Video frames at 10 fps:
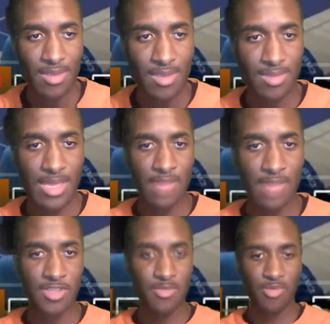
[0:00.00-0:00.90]
Now
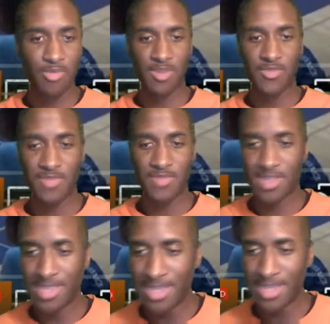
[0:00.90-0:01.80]
it's important for
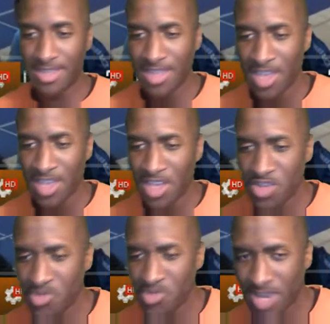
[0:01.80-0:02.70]
Glenn,
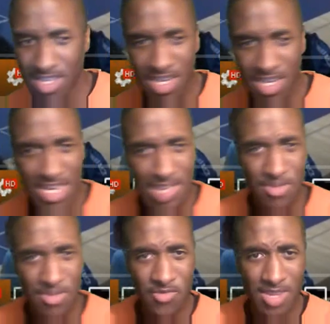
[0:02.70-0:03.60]
you gotta
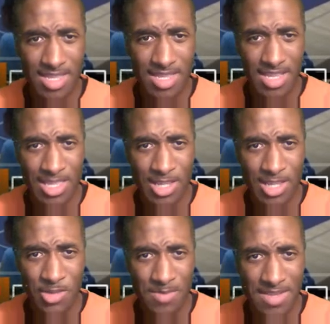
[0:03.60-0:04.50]
come and run a
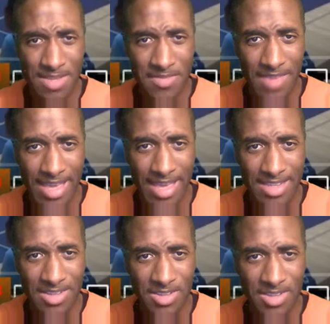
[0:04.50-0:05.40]
little bit
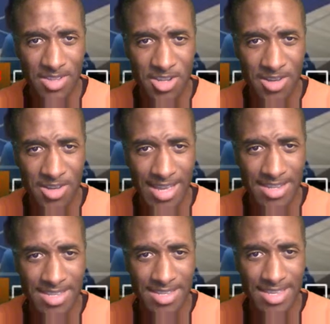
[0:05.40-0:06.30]
faster so you're
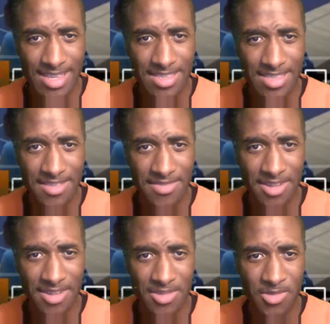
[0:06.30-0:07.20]
actually in the
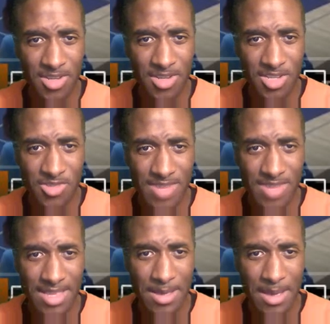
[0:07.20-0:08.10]
front court, so you
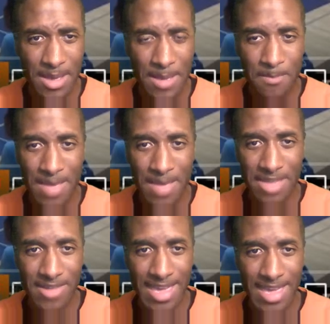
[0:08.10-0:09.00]
got a
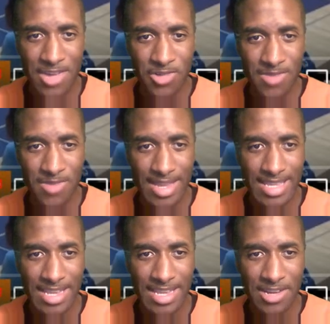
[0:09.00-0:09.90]
better angle right
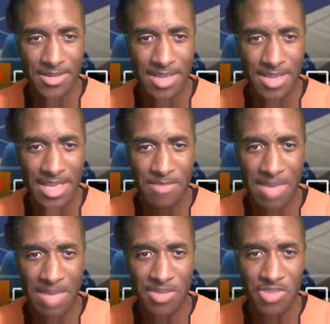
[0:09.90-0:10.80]
here.
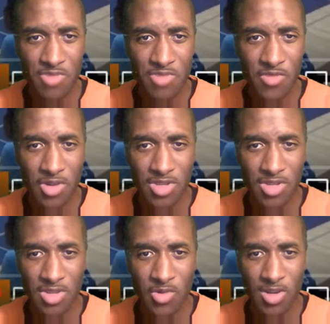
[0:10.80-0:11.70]
Maybe you move on to
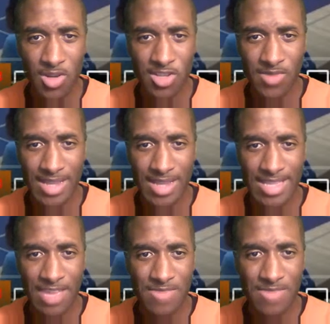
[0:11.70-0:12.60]
the court because right
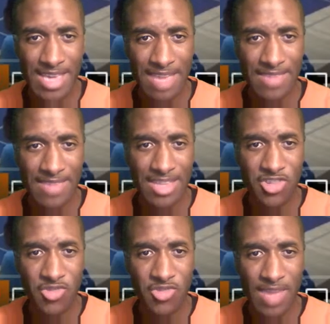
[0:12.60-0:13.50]
now we have a
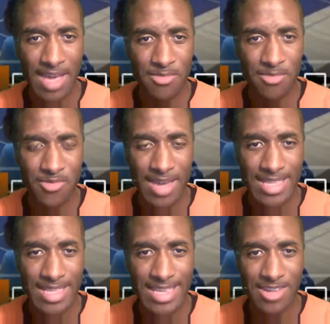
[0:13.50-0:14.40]
trap
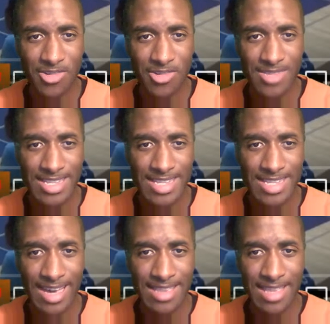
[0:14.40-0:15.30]
right here on the
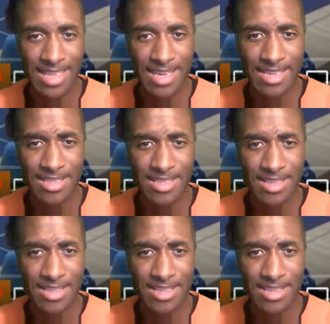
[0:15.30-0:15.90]
sideline,